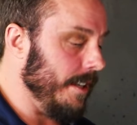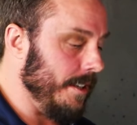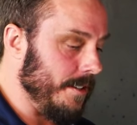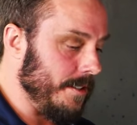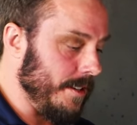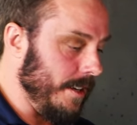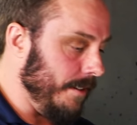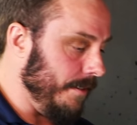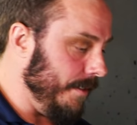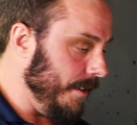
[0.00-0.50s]

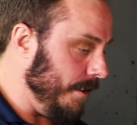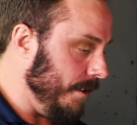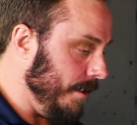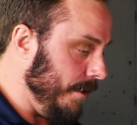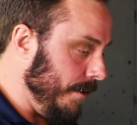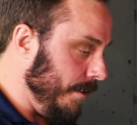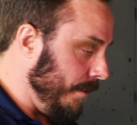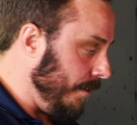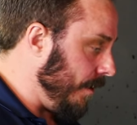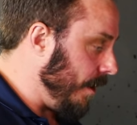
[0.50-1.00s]
is if you
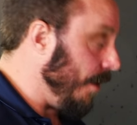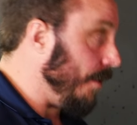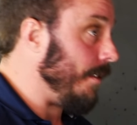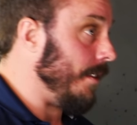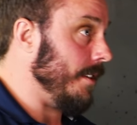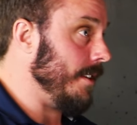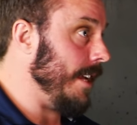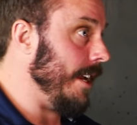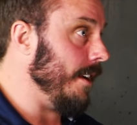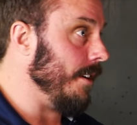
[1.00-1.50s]
do go
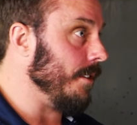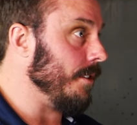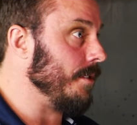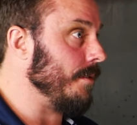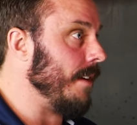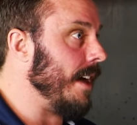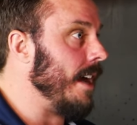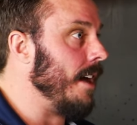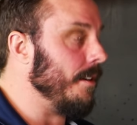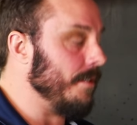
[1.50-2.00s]
the
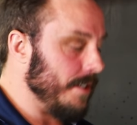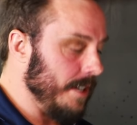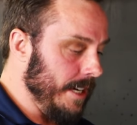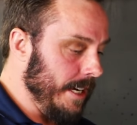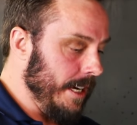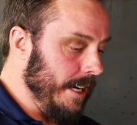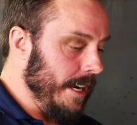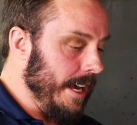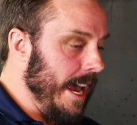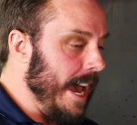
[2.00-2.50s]
tails route,
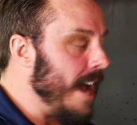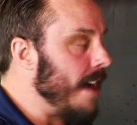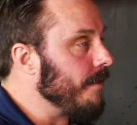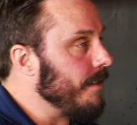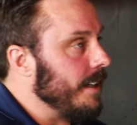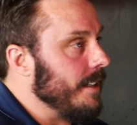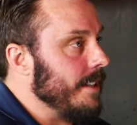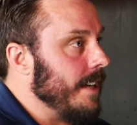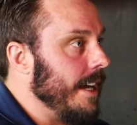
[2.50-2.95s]
have a